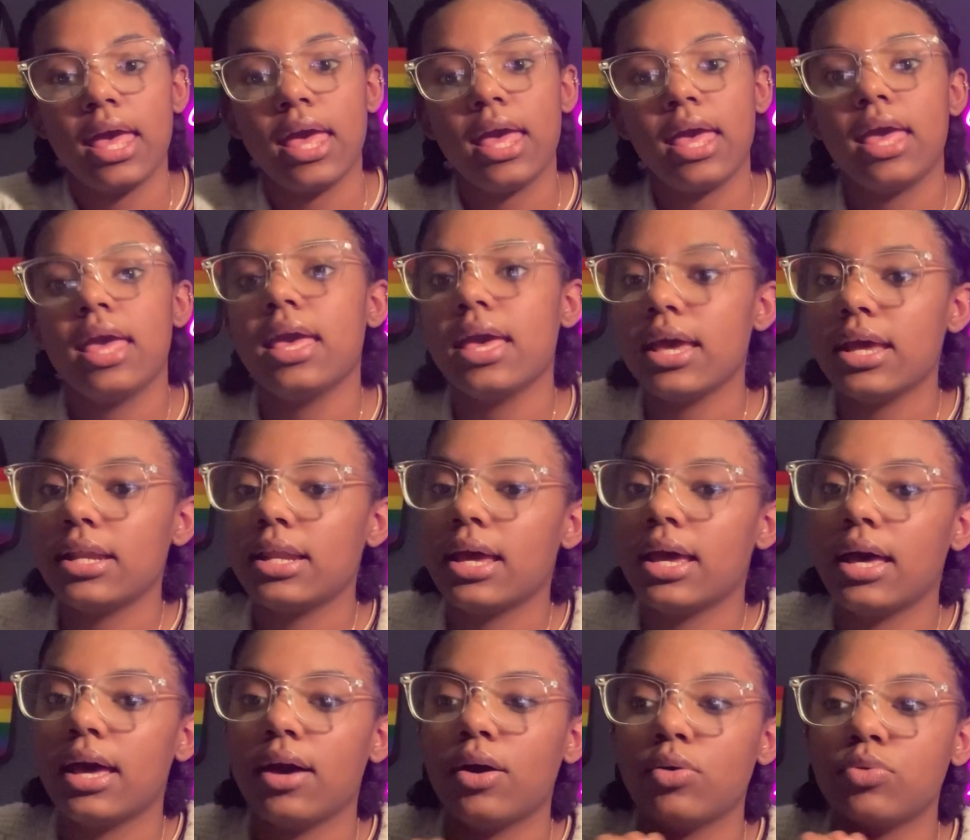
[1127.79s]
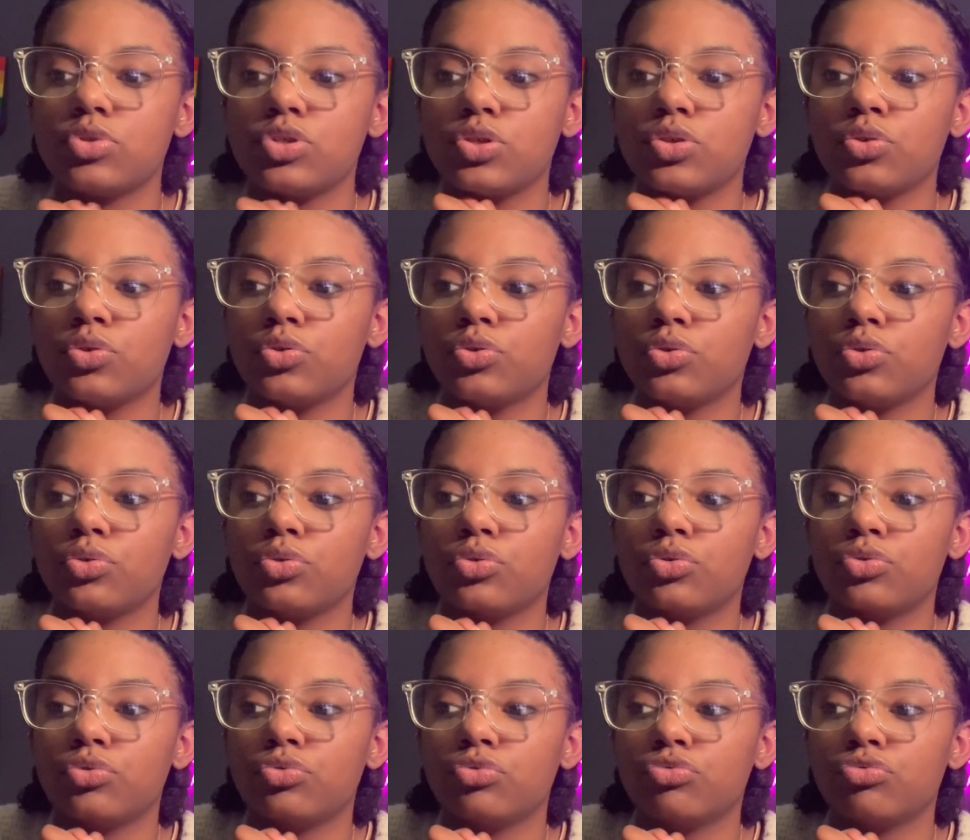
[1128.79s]
and how
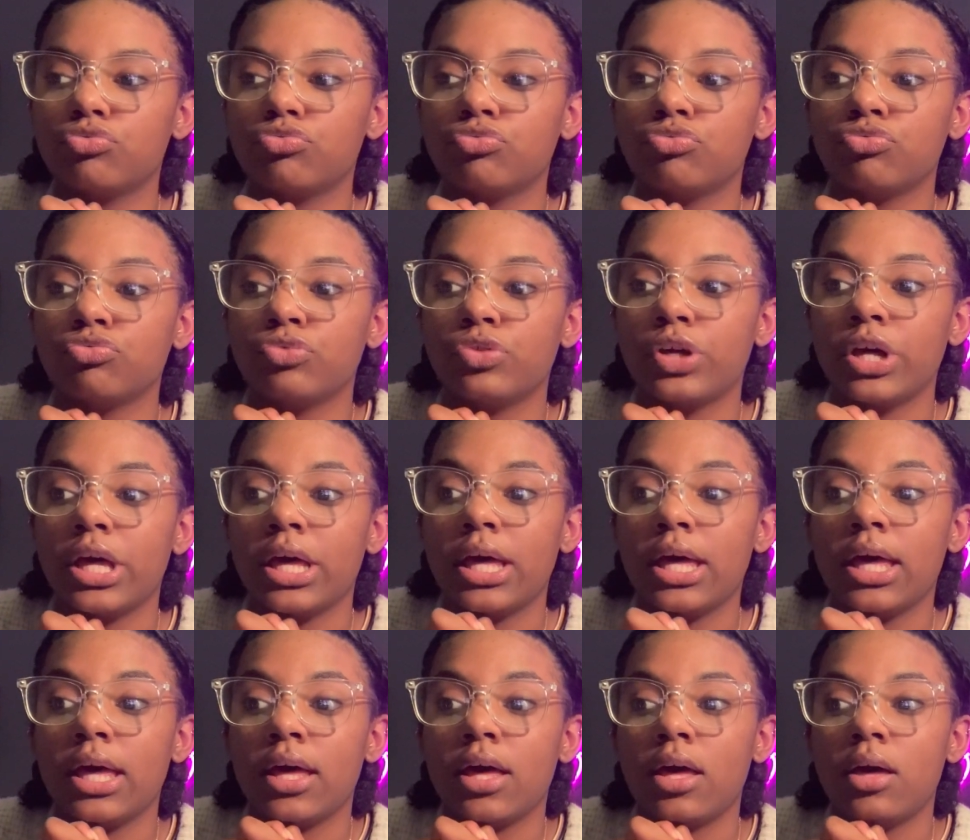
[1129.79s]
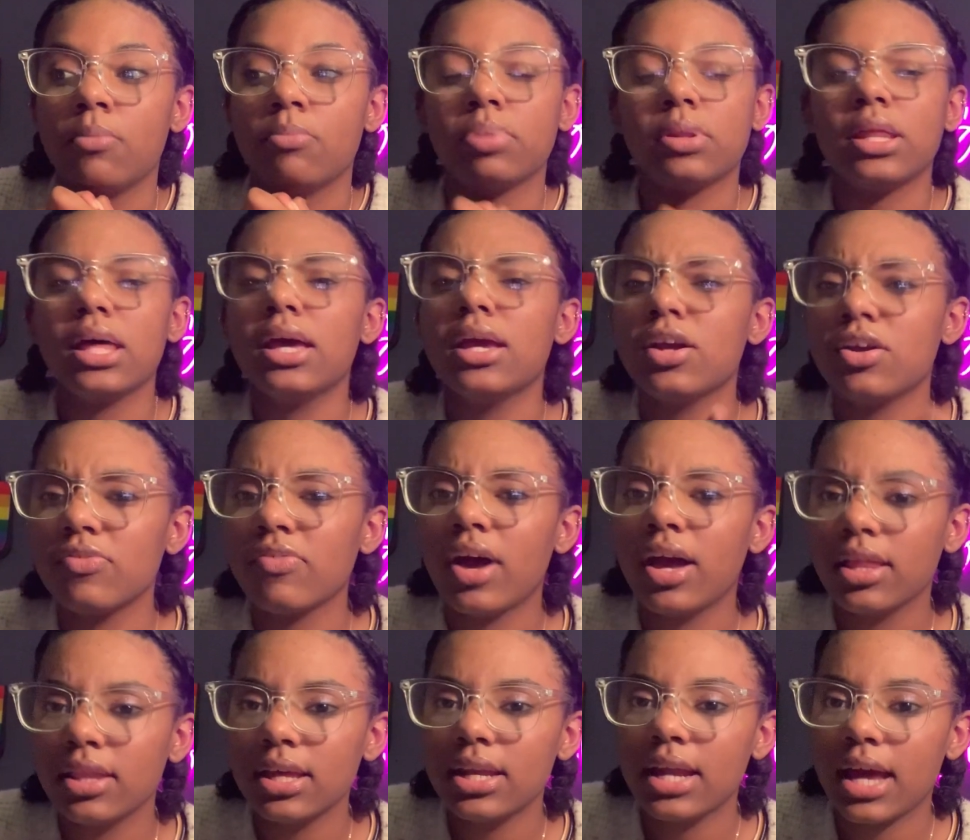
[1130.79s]
to play your
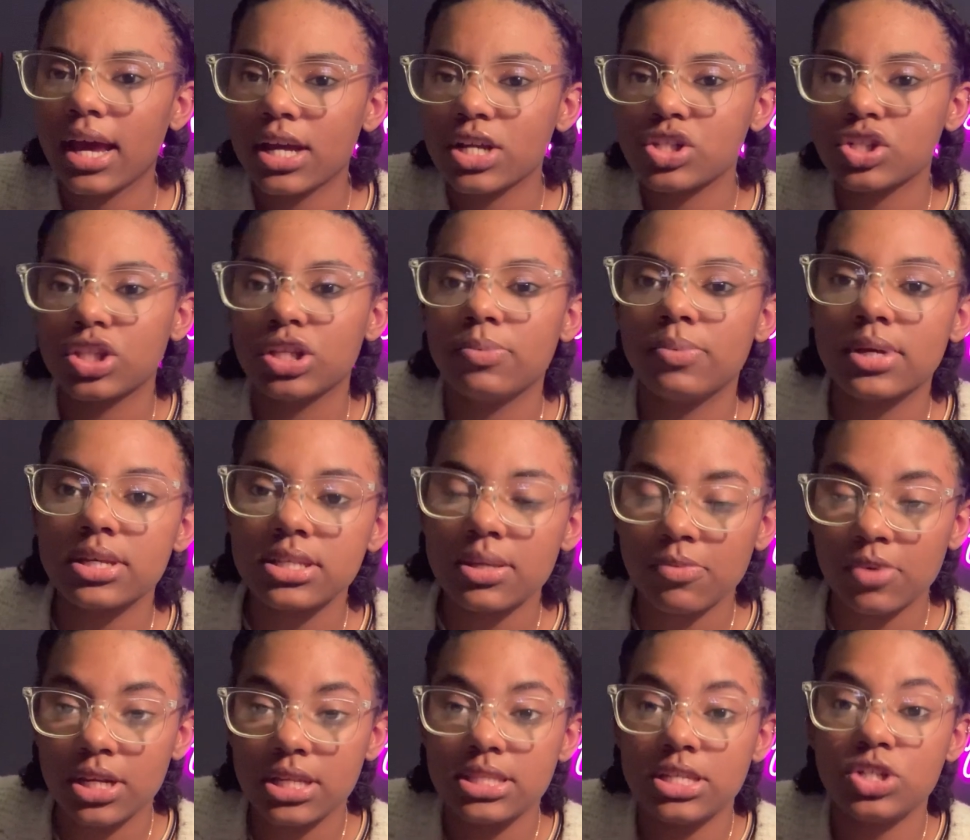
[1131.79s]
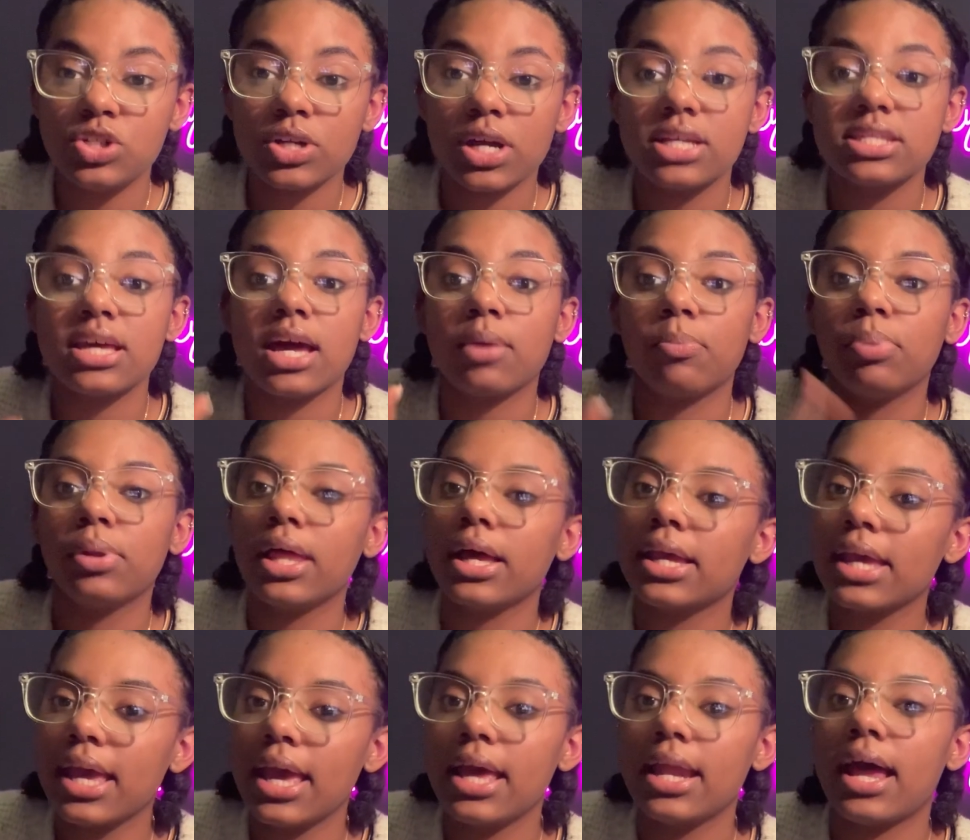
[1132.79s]
violin actually, because I'm going to teach you guys how to pluck
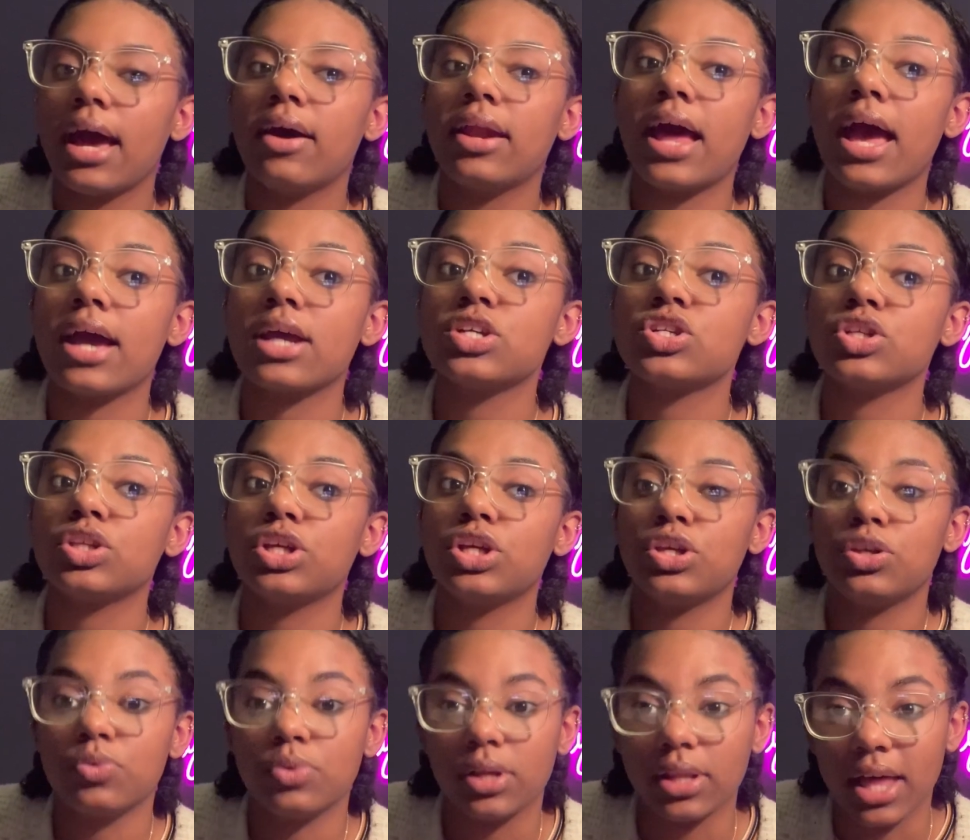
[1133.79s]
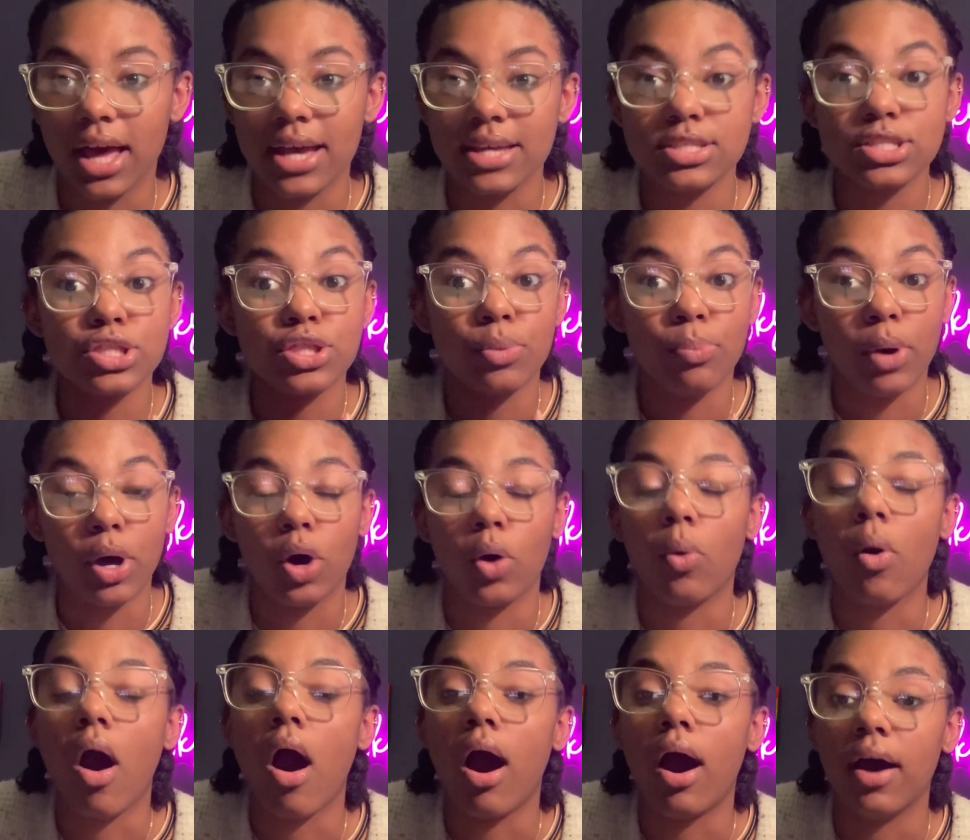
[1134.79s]
it and how to actually utilize the
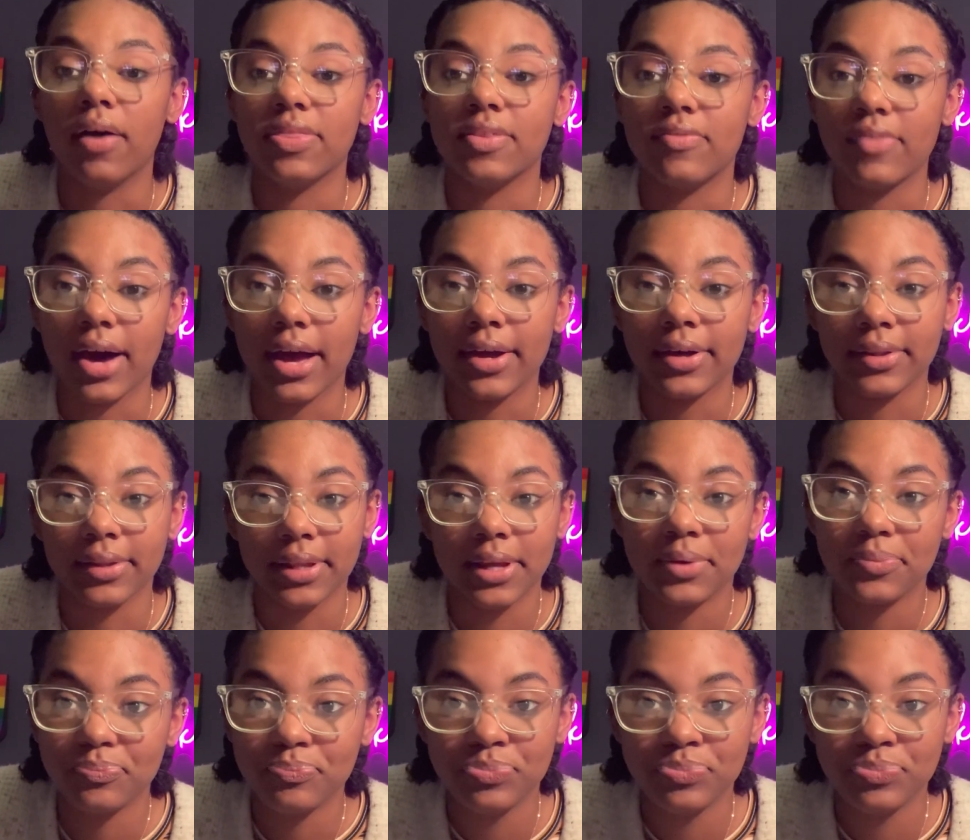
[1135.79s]
bow on the violin.